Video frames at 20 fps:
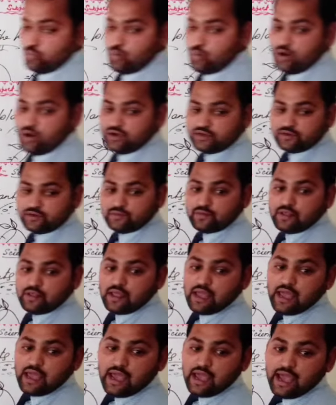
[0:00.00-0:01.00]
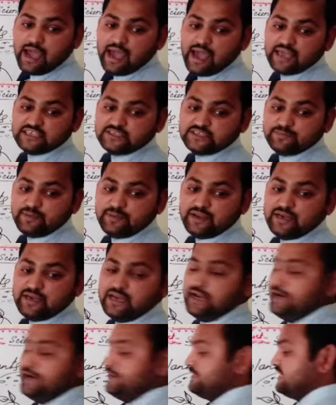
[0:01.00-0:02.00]
what? Has
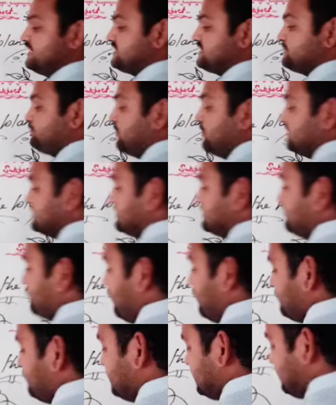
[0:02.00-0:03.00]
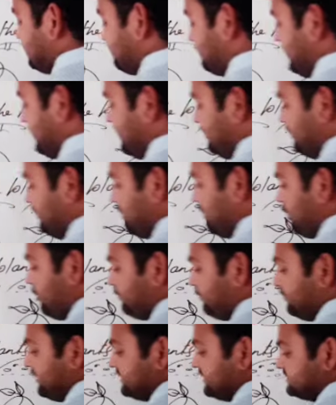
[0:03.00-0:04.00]
been dispersed from the different
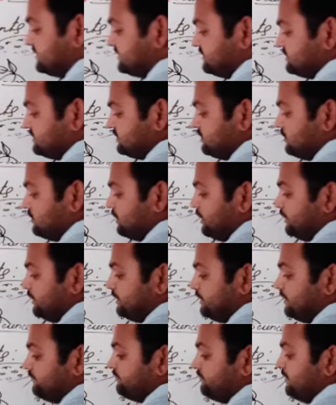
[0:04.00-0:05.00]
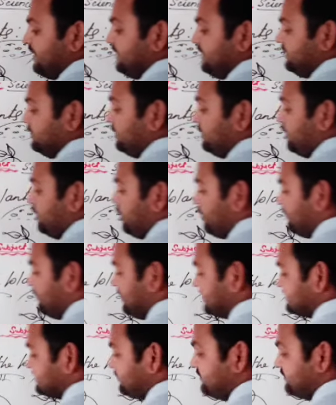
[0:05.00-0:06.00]
places. Different
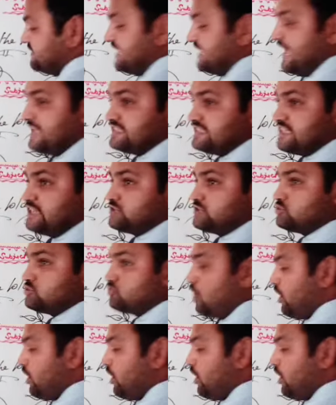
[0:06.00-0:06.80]
places with the agents